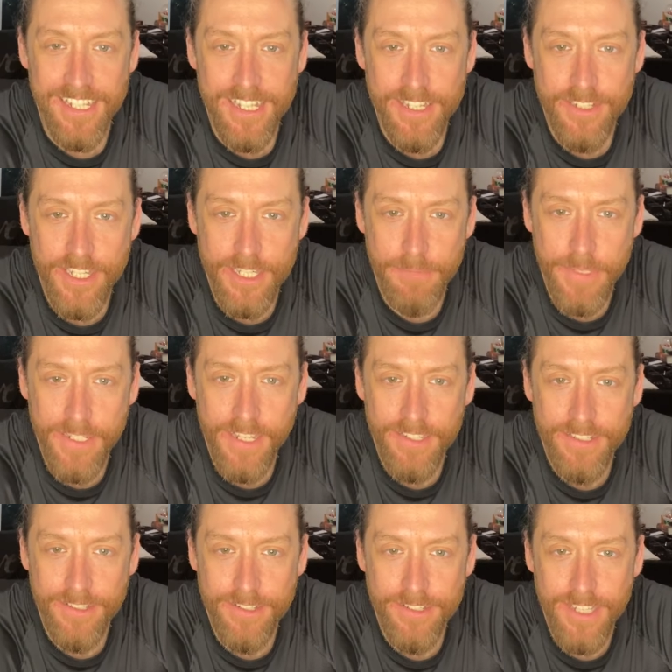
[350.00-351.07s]
Chesapeake
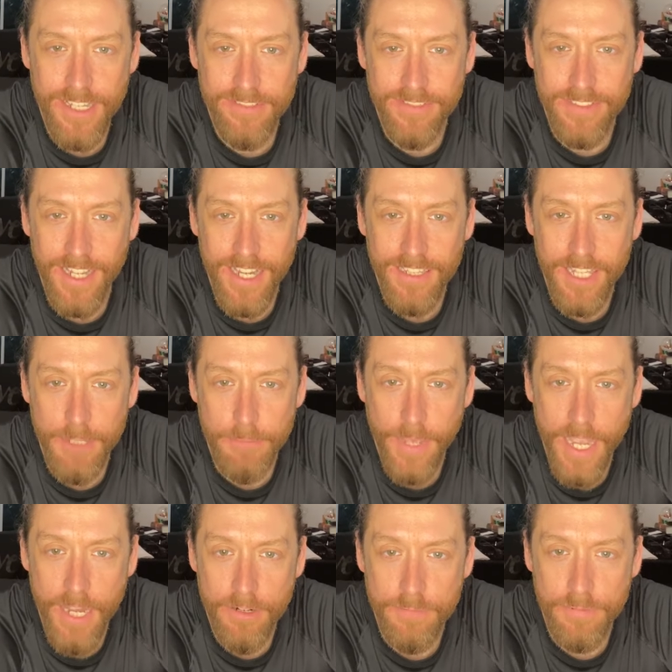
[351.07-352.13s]
Hunter 7. I like
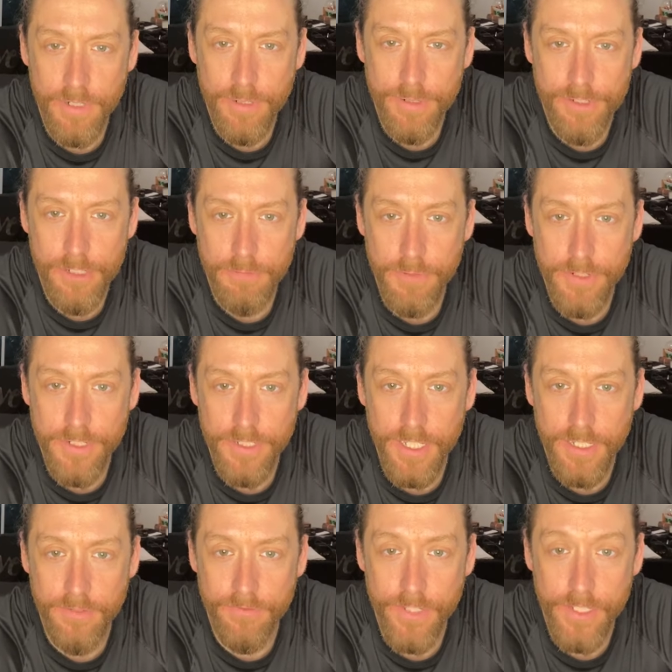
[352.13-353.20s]
Power Pro Super
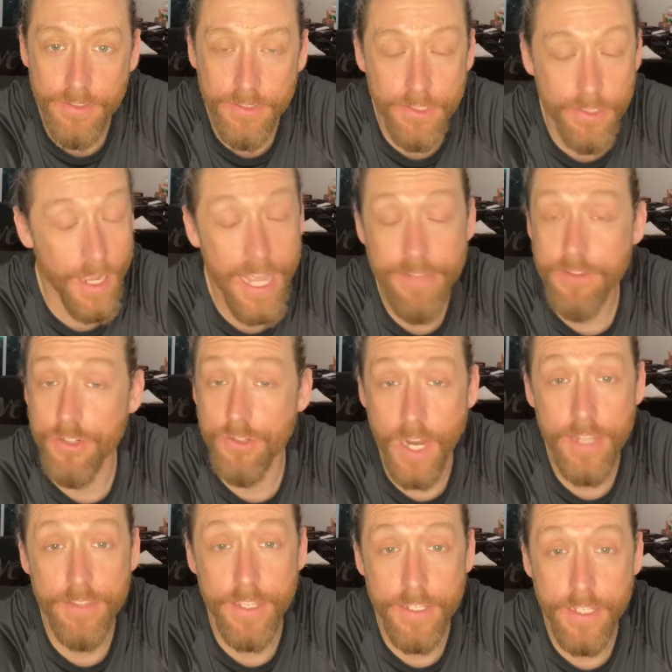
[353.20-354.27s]
Slick V2. I haven't
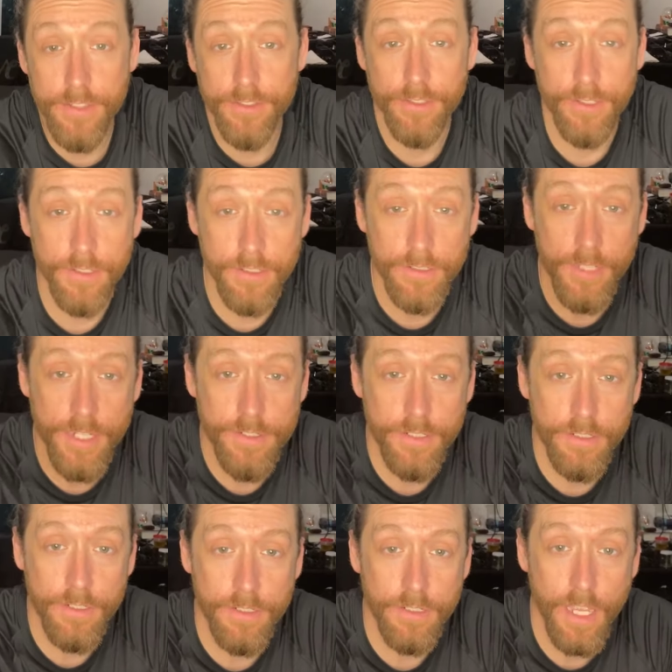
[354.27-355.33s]
tried that yet, dude.
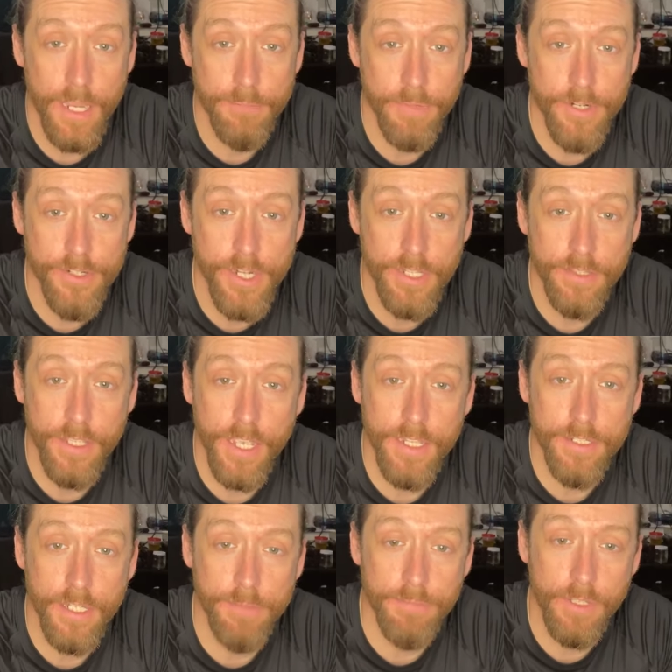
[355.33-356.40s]
I appreciate the
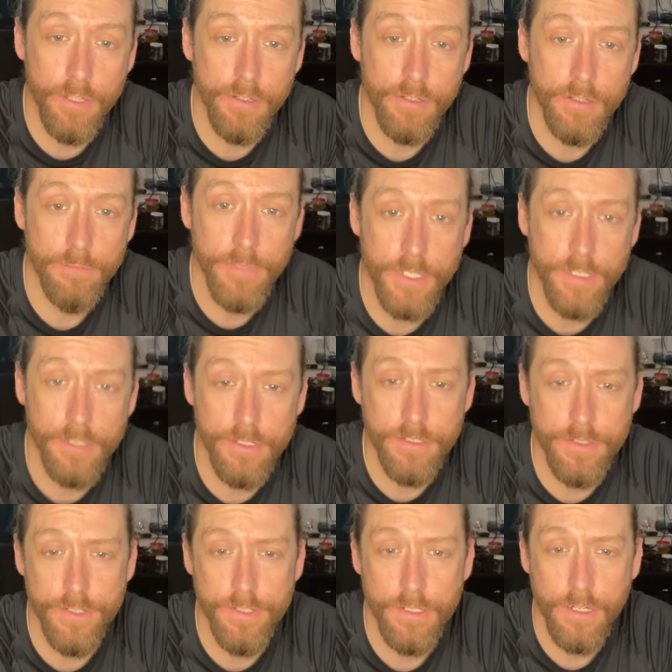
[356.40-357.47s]
heads up, though,
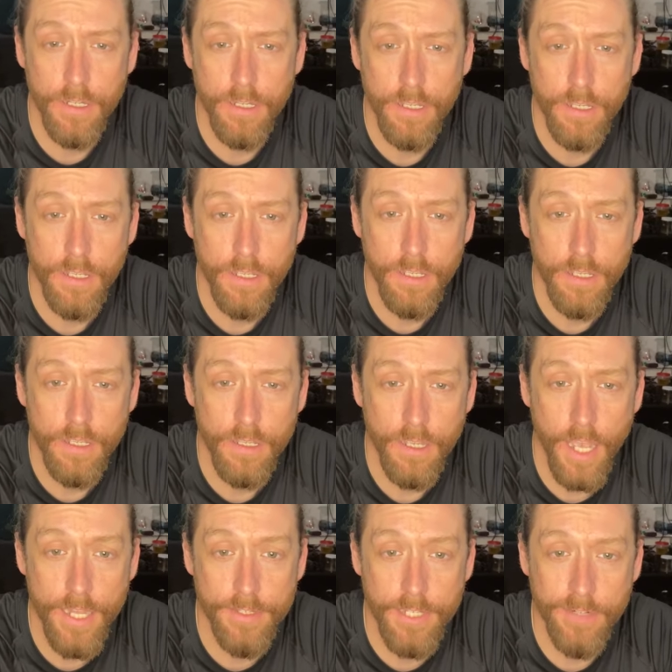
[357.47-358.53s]
because
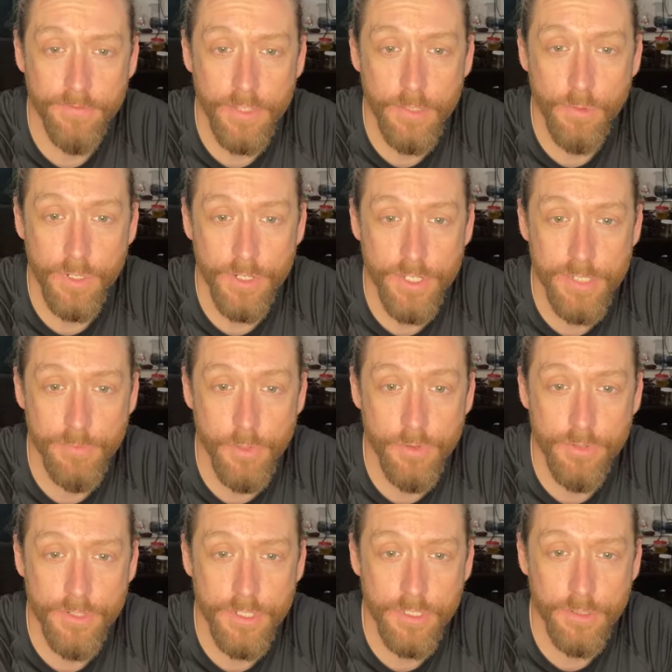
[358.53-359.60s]
I definitely want a
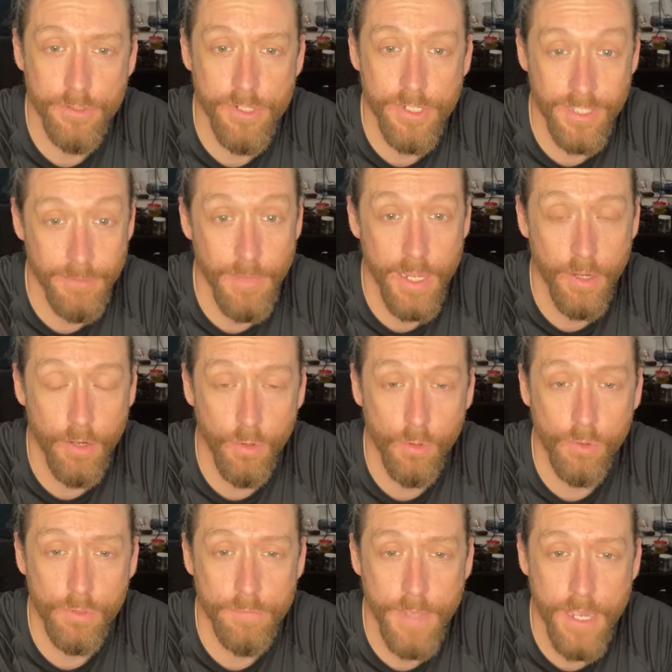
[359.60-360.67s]
smoother solution than my
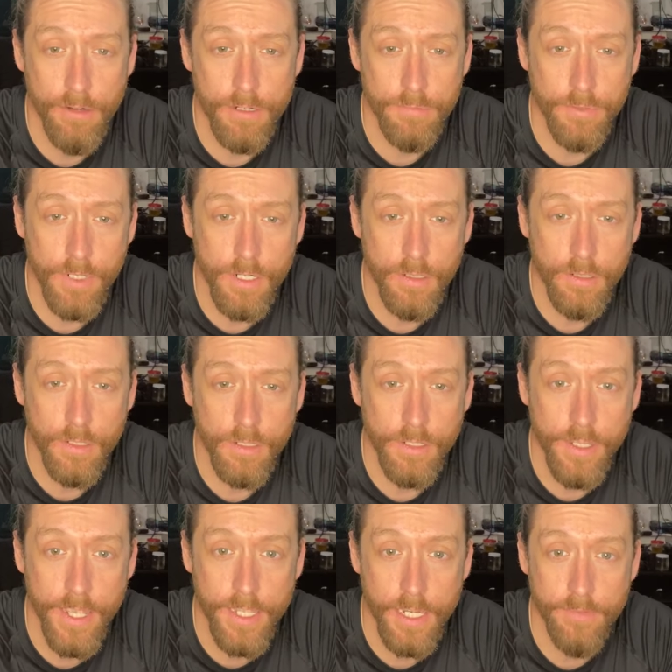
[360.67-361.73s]
old Power Pro.
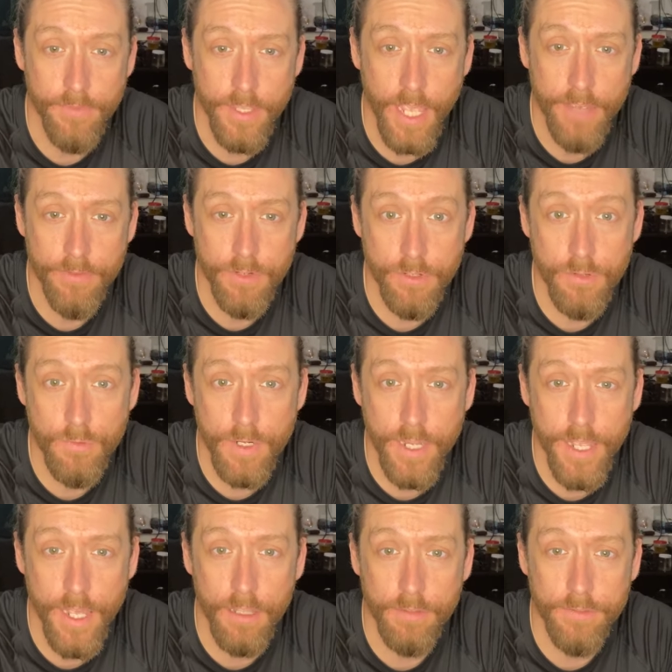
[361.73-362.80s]
And if they have a new one
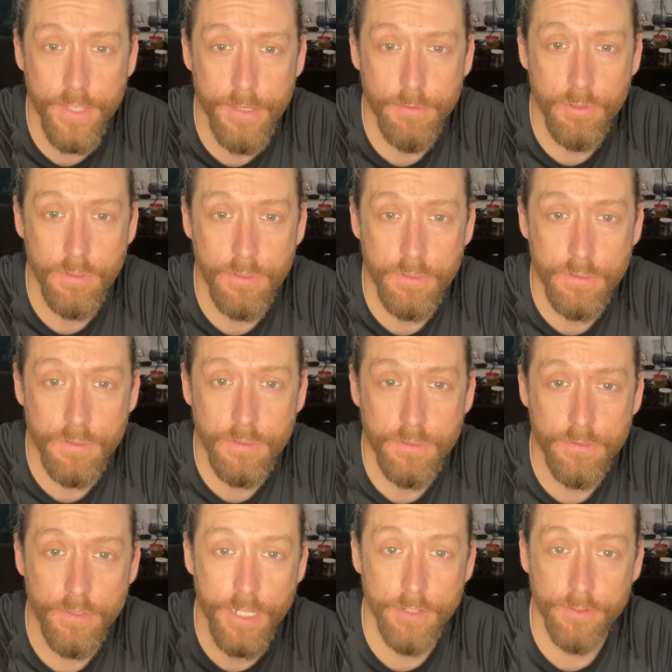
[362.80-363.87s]
out that'll
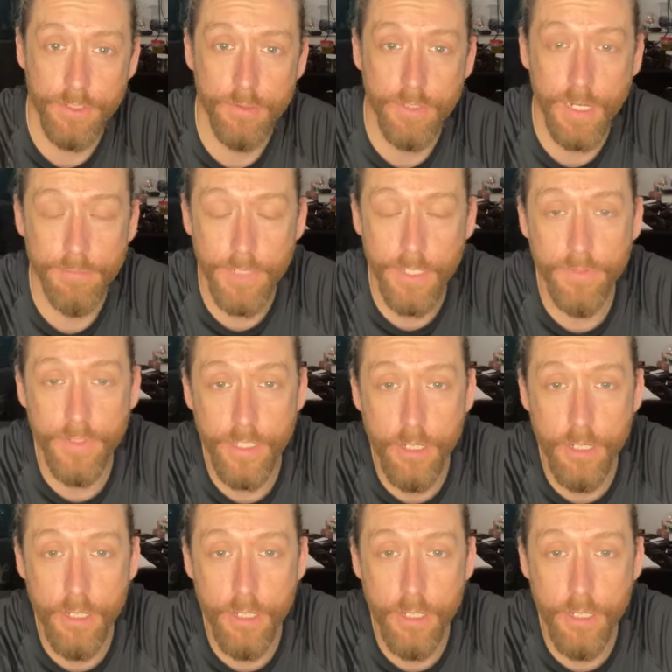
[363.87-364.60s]
do it, I'm definitely